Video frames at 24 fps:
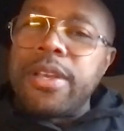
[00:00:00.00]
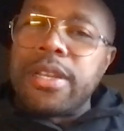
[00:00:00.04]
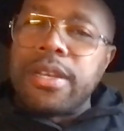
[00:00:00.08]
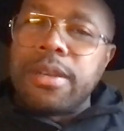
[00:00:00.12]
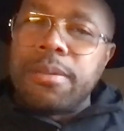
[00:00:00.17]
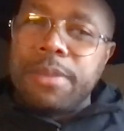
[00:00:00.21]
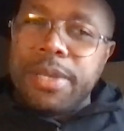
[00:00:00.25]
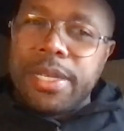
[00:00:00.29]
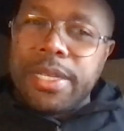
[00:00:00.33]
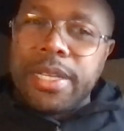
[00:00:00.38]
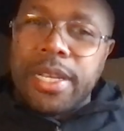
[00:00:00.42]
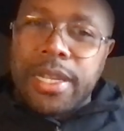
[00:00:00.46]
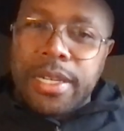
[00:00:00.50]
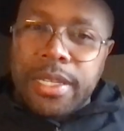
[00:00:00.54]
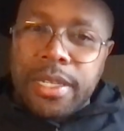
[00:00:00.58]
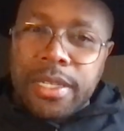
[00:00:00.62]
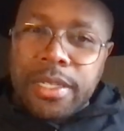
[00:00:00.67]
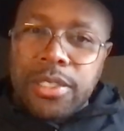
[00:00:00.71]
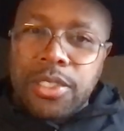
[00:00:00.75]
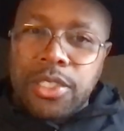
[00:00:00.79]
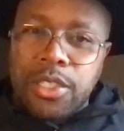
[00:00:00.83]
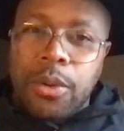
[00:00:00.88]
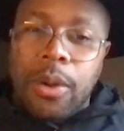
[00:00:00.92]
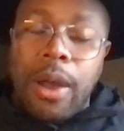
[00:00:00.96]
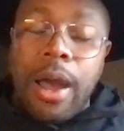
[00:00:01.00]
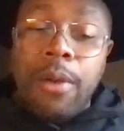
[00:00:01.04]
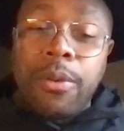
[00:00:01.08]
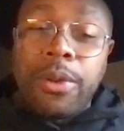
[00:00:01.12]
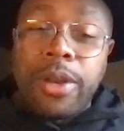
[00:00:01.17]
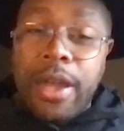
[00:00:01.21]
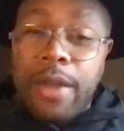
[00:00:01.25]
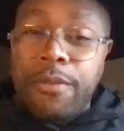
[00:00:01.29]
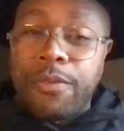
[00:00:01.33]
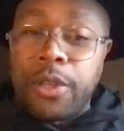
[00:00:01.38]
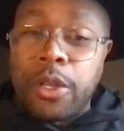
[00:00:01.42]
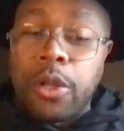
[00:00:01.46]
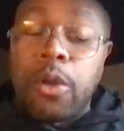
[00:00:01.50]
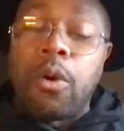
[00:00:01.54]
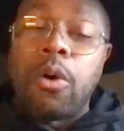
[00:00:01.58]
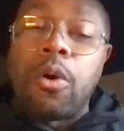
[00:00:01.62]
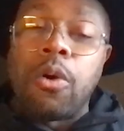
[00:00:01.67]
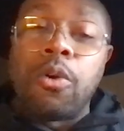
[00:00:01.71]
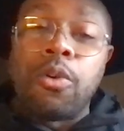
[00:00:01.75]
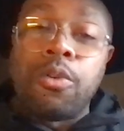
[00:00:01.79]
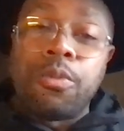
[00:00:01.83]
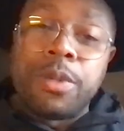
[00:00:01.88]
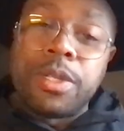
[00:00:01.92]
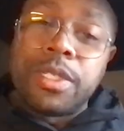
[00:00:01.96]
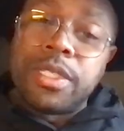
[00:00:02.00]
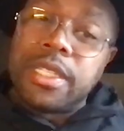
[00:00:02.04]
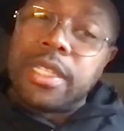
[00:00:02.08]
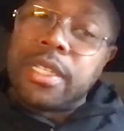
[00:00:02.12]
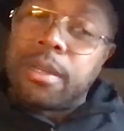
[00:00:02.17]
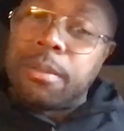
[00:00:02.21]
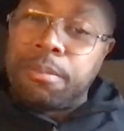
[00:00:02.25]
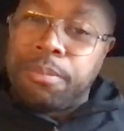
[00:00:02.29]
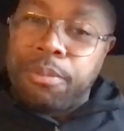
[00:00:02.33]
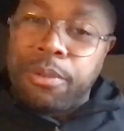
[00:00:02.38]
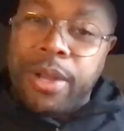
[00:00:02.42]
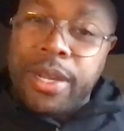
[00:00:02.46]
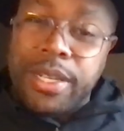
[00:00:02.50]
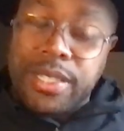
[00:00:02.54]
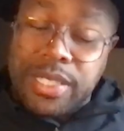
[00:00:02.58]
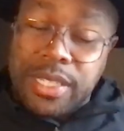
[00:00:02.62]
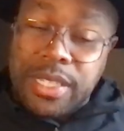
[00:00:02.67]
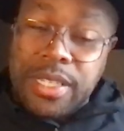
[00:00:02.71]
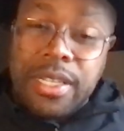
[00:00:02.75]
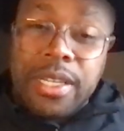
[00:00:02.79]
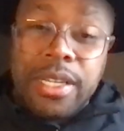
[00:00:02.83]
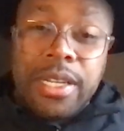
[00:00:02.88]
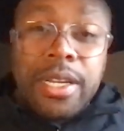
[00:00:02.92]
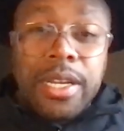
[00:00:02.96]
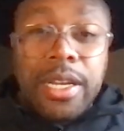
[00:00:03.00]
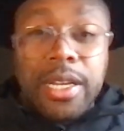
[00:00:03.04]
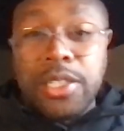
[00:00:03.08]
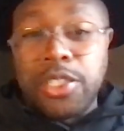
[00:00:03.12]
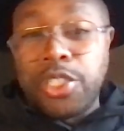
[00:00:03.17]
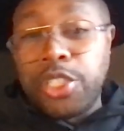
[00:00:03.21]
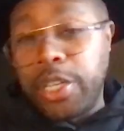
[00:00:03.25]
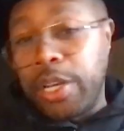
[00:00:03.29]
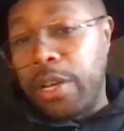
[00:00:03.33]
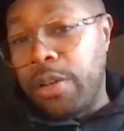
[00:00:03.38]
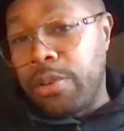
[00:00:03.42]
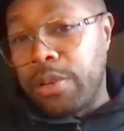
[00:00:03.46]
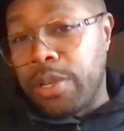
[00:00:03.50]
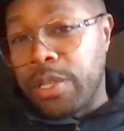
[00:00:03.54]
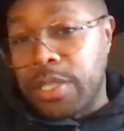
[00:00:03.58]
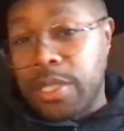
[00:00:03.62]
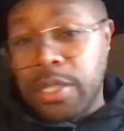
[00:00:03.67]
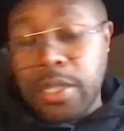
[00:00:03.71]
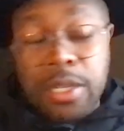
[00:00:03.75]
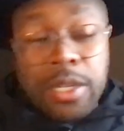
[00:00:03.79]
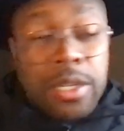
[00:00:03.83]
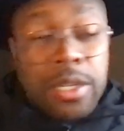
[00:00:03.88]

in the beginning. So I would have to go home and decompress and share this,